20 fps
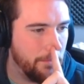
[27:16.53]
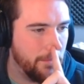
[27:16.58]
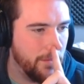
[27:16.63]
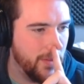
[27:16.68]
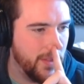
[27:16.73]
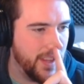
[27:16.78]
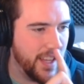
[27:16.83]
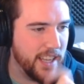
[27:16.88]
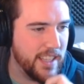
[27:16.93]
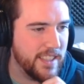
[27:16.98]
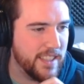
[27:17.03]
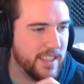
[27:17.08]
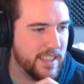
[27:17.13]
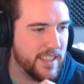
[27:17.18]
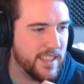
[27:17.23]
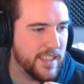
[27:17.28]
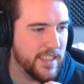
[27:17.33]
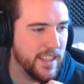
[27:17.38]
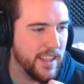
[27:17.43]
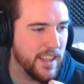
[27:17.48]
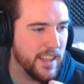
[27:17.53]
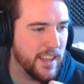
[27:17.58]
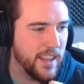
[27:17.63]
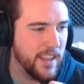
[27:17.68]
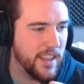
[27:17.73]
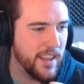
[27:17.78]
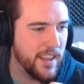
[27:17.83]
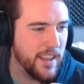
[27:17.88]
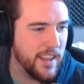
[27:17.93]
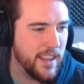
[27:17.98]
This
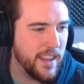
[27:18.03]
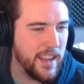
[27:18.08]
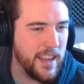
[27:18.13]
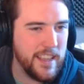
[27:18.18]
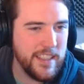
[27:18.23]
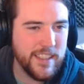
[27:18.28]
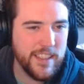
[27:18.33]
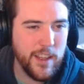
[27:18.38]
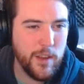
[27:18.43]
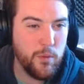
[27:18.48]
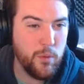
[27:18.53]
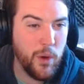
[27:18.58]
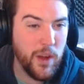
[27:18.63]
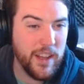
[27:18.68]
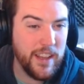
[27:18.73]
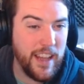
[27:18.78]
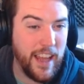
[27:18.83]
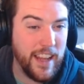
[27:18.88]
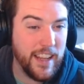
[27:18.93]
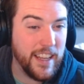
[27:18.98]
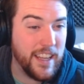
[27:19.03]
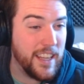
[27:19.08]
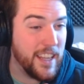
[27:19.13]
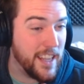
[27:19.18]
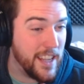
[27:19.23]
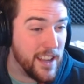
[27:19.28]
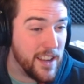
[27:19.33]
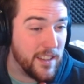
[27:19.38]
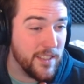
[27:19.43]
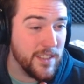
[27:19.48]
is the one that
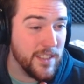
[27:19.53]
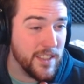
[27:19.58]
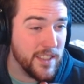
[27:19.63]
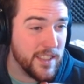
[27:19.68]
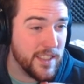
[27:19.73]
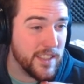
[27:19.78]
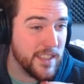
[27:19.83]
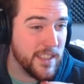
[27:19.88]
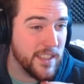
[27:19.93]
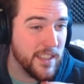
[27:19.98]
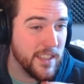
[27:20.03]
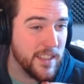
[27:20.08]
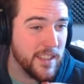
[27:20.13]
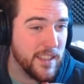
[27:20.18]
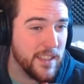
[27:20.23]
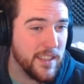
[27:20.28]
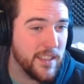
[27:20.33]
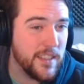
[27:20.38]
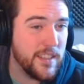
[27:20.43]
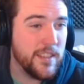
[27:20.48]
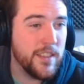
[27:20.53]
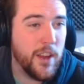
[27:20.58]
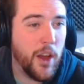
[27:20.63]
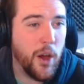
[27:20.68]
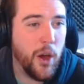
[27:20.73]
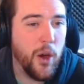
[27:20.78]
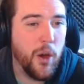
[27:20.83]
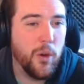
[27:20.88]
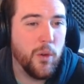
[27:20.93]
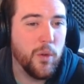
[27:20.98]
heals?
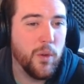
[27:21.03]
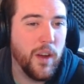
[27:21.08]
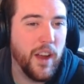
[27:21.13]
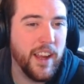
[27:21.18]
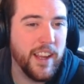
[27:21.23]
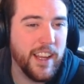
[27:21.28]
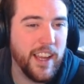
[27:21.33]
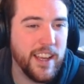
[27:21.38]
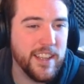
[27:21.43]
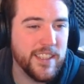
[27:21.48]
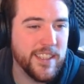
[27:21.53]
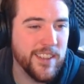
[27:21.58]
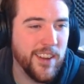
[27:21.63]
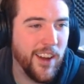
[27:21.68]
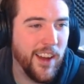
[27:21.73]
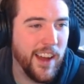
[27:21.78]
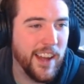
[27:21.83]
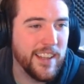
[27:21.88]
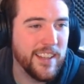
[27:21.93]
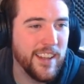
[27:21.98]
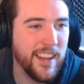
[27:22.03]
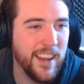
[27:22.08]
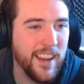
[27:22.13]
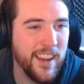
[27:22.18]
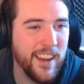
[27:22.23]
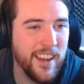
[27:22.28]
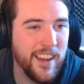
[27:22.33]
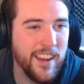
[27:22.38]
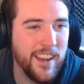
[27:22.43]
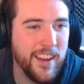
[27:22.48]
No, I guess not.
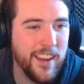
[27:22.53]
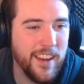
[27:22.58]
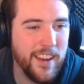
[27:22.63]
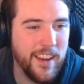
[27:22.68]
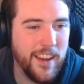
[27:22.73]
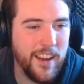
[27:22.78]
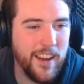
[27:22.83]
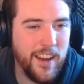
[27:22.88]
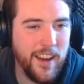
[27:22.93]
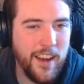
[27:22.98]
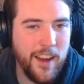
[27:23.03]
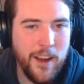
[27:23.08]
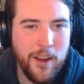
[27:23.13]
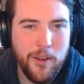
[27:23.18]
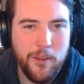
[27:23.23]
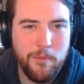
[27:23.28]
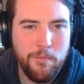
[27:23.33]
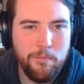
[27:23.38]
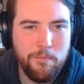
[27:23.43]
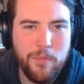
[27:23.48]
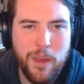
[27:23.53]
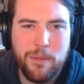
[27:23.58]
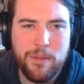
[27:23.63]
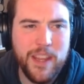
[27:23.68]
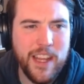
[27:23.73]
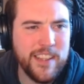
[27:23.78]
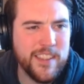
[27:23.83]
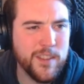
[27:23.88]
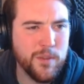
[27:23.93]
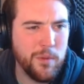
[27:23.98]
Um, maybe
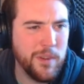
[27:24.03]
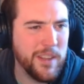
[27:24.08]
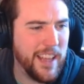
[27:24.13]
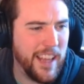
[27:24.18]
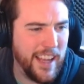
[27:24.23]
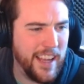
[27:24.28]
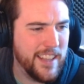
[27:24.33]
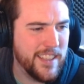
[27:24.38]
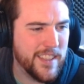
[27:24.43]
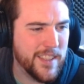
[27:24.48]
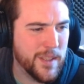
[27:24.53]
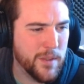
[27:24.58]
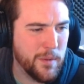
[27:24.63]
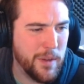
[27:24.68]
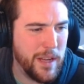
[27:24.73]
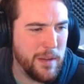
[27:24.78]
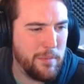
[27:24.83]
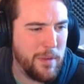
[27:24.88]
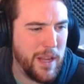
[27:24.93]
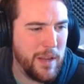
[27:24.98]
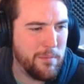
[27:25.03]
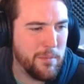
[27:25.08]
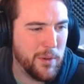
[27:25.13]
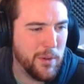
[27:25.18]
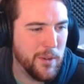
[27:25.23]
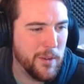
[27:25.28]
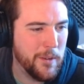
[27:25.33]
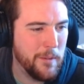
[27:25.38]
that's the one that hits three people.